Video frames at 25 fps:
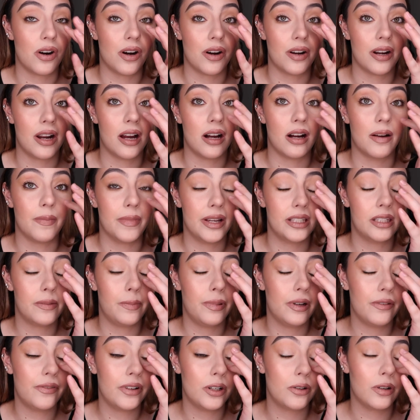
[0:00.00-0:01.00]
on. It's a
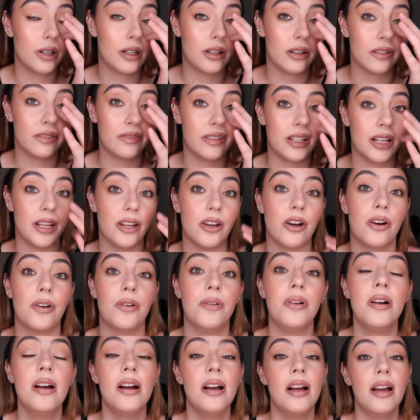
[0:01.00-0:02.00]
bit of a quicker
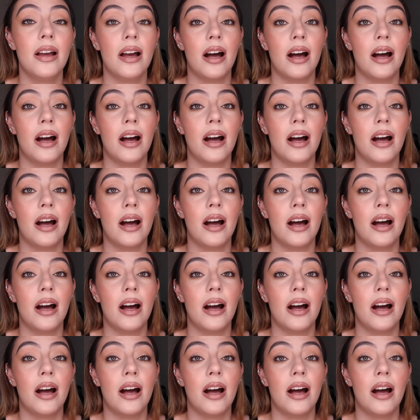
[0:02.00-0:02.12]
video.